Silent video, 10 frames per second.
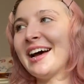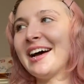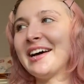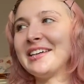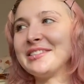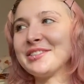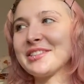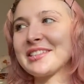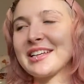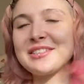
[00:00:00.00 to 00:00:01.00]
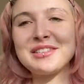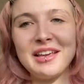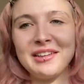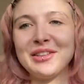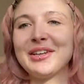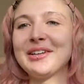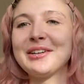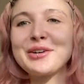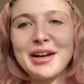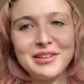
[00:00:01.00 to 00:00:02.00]
and just like seeing
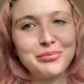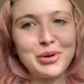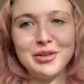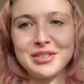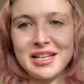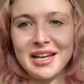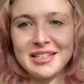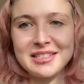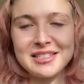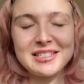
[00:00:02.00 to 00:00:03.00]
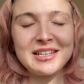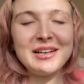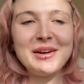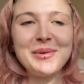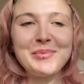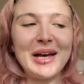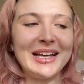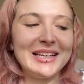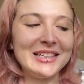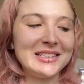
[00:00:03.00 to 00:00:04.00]
the creative process.
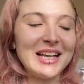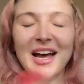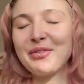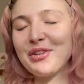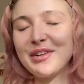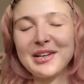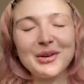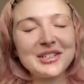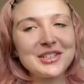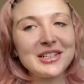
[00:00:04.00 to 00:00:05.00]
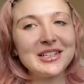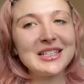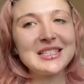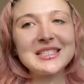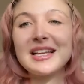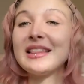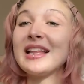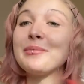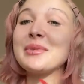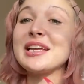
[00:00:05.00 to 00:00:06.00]
But yeah, if you have any questions,
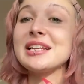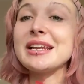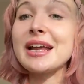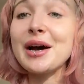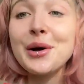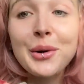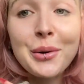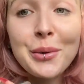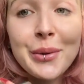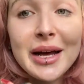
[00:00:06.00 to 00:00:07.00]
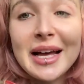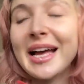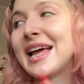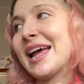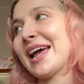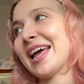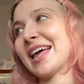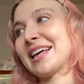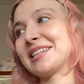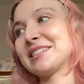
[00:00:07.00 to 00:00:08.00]
let me know,
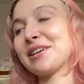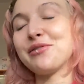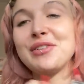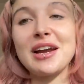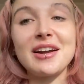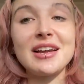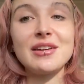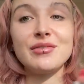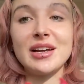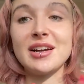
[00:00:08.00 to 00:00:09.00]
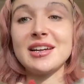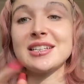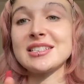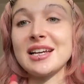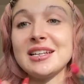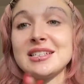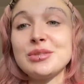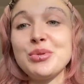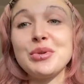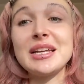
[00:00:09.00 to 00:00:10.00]
and very, very excited
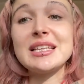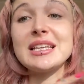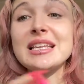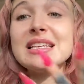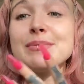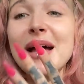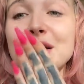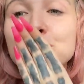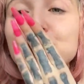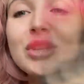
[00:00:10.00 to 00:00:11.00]
to be bringing these back.